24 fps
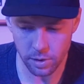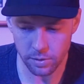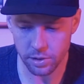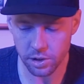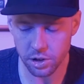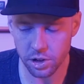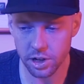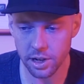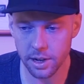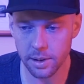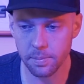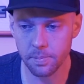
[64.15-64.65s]
over to the
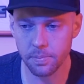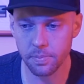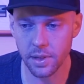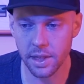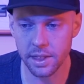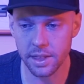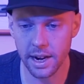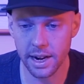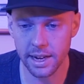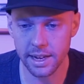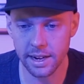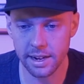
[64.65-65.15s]
gym,
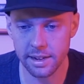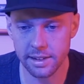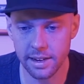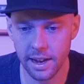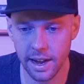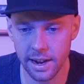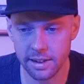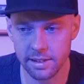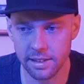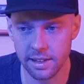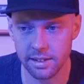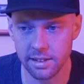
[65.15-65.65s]
and then I get a
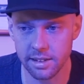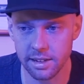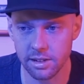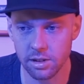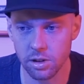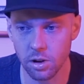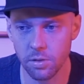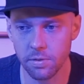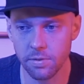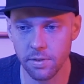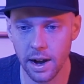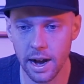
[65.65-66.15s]
text at
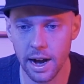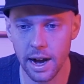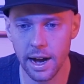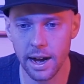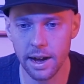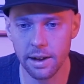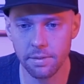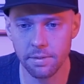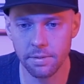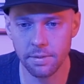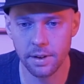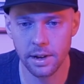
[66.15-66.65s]

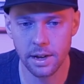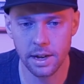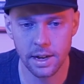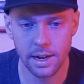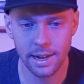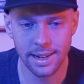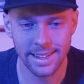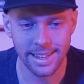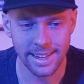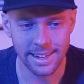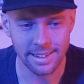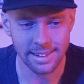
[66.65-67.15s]
6:05
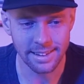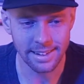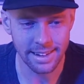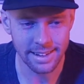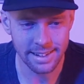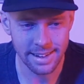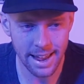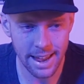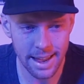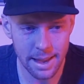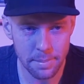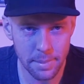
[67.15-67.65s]
that
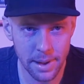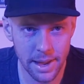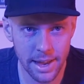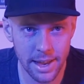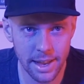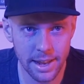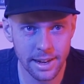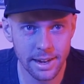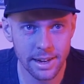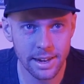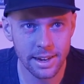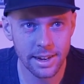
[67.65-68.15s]
says, "Hey,
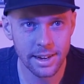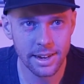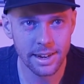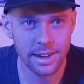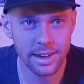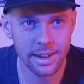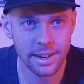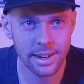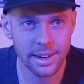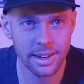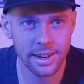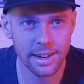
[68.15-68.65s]
man,
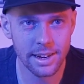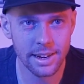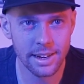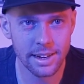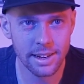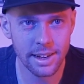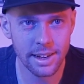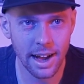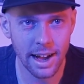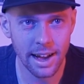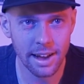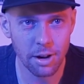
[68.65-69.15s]

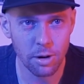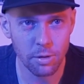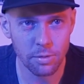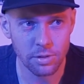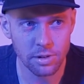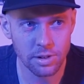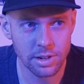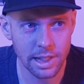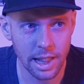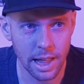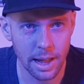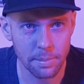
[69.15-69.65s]
I
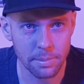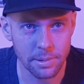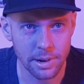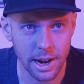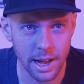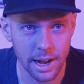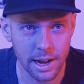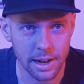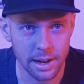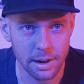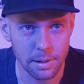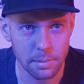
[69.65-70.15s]
overslept,
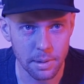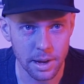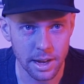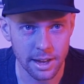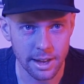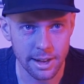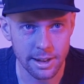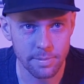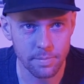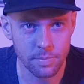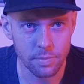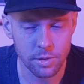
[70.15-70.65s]
not going to make
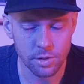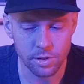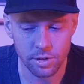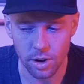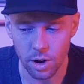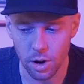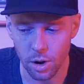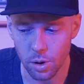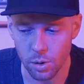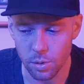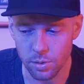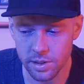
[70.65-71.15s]
it."
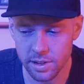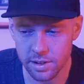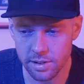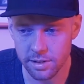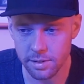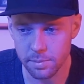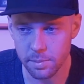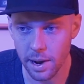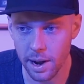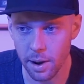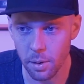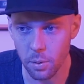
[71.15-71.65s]
So this is
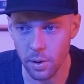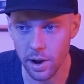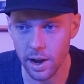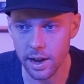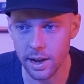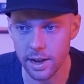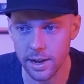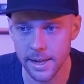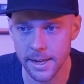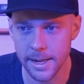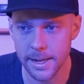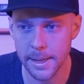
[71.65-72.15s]
my
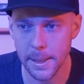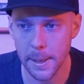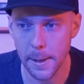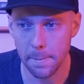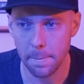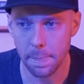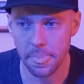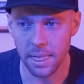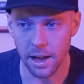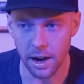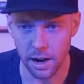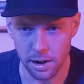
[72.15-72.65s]
way
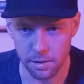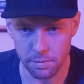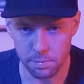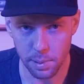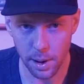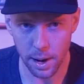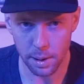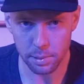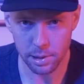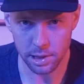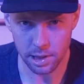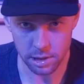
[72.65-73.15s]
of
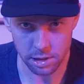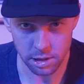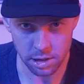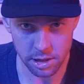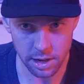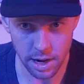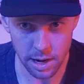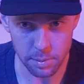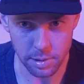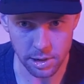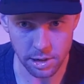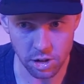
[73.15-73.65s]
publicly
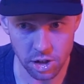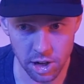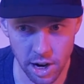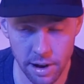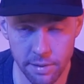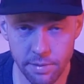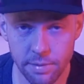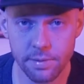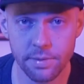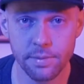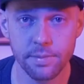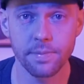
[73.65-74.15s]
shaming
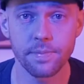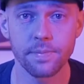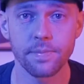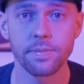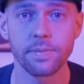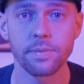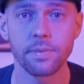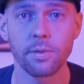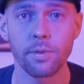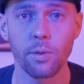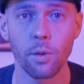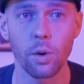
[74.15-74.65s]
Jeff
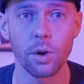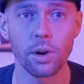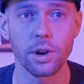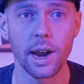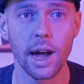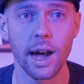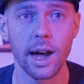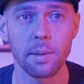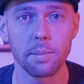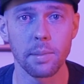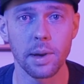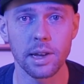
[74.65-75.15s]
for
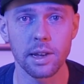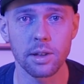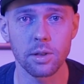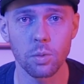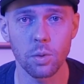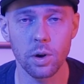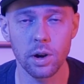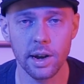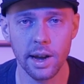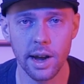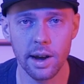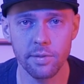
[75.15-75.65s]
not making the
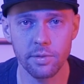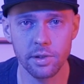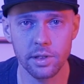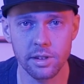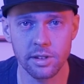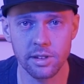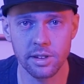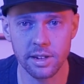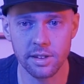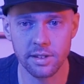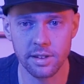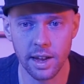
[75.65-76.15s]
workout for the
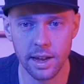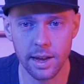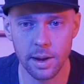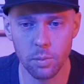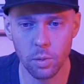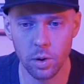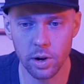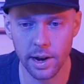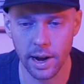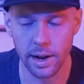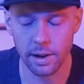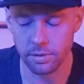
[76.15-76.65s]
6 a.m.
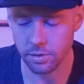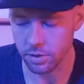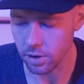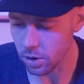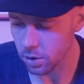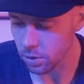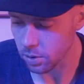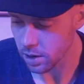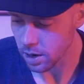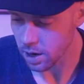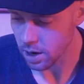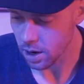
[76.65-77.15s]
workout. So